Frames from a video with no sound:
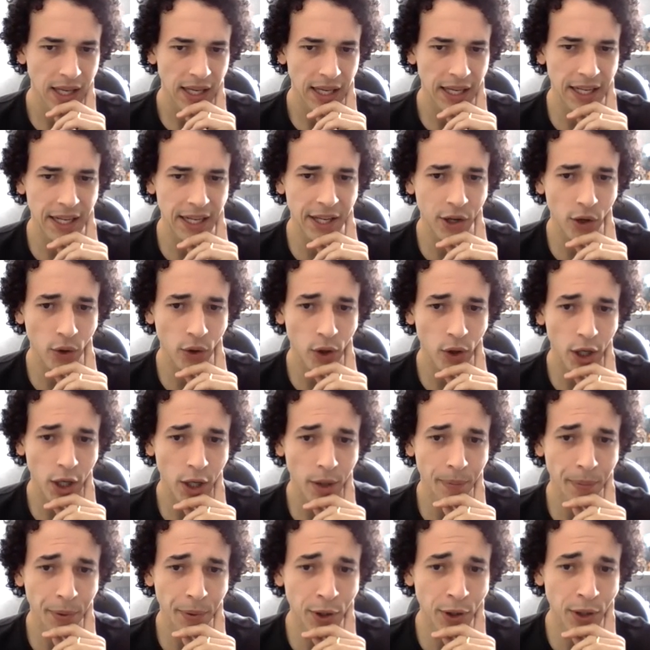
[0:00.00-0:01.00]
Hitting your
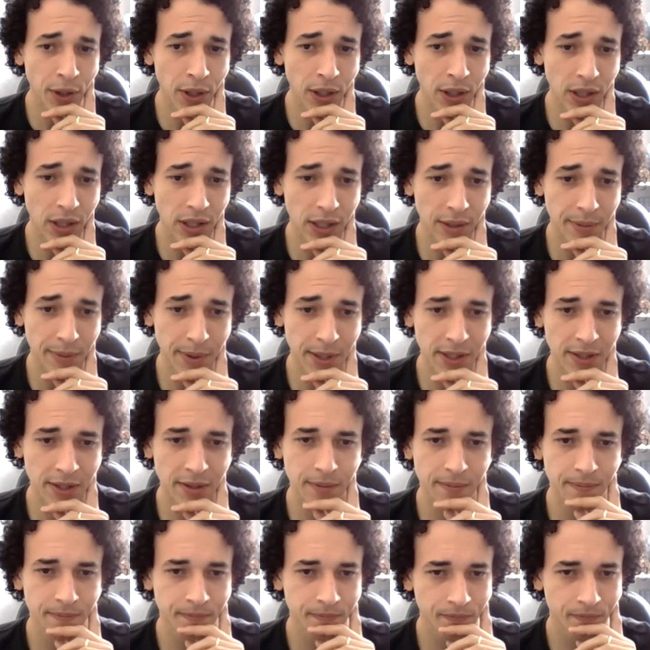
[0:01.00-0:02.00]
upper
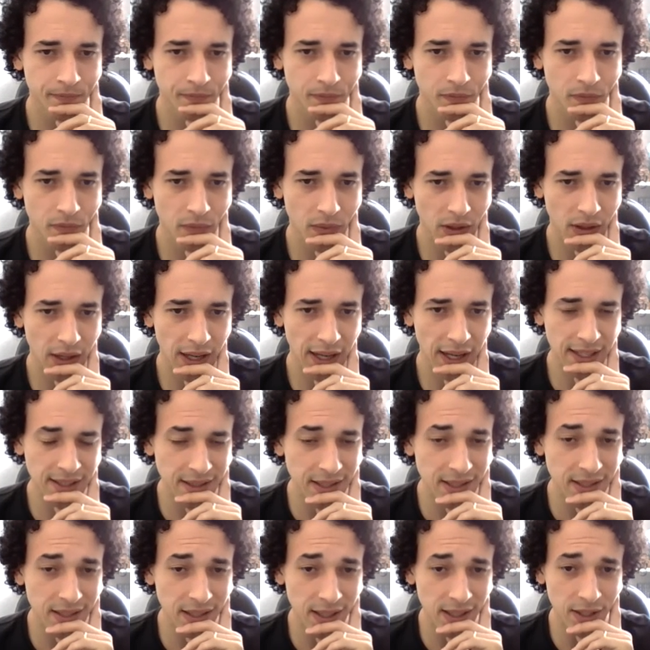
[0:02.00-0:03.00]
limit.
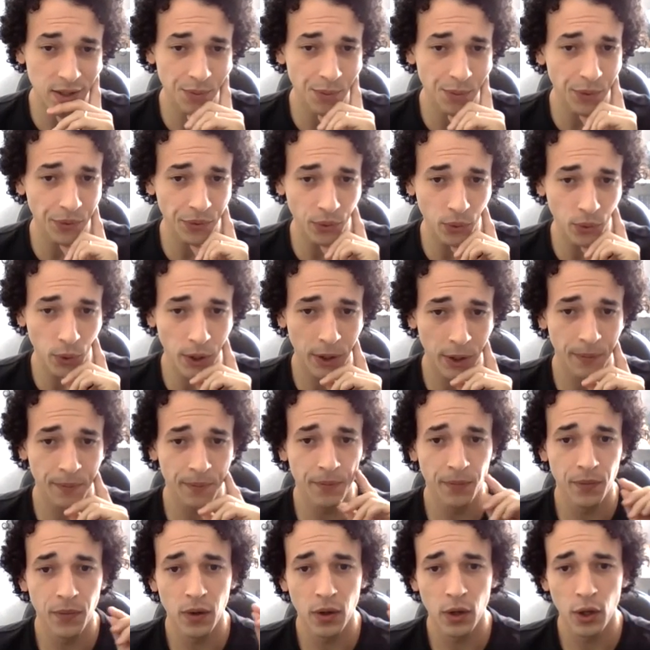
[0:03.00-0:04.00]
As discussed before,
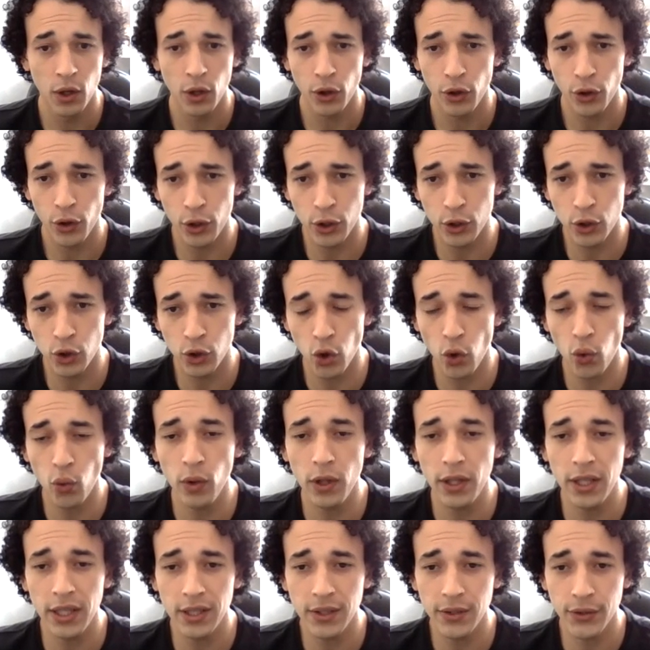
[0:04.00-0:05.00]
there is
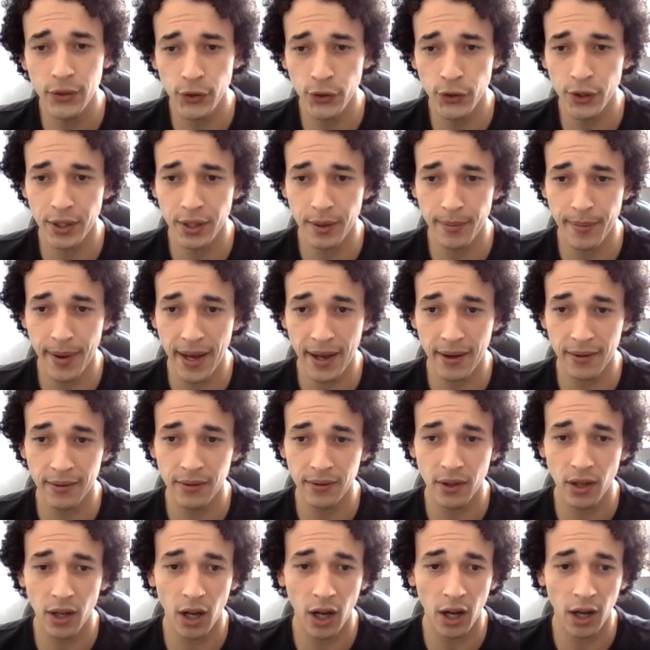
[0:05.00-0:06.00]
only a certain
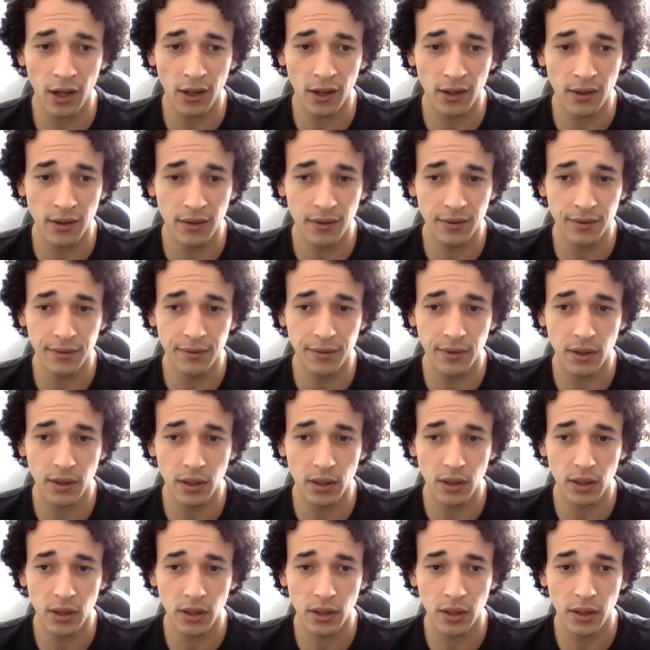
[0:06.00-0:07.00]
amount of
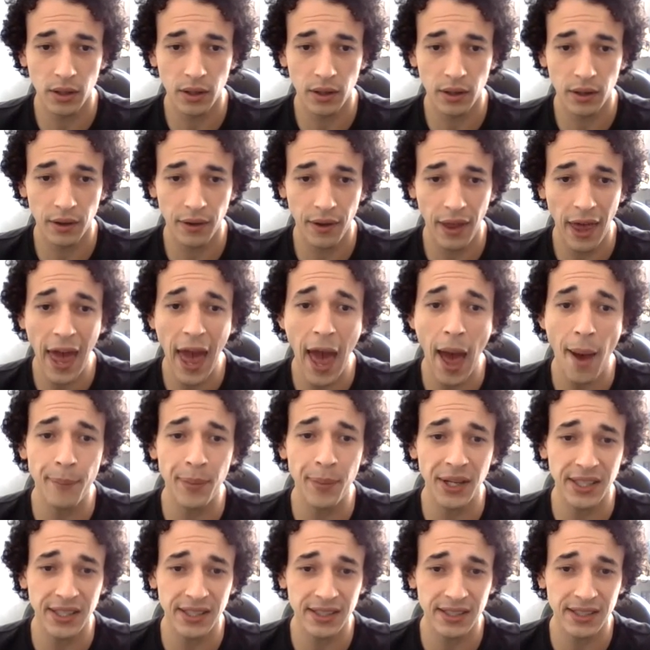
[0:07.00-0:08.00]

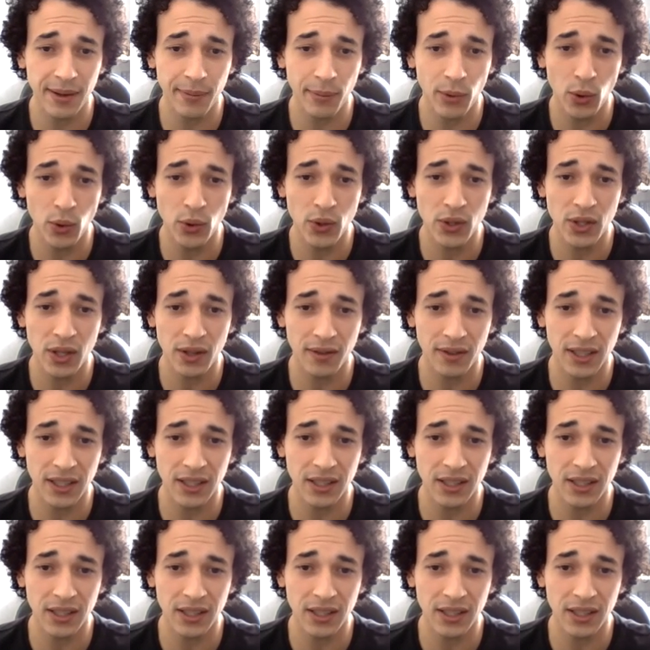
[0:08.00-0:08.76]
happiness that most of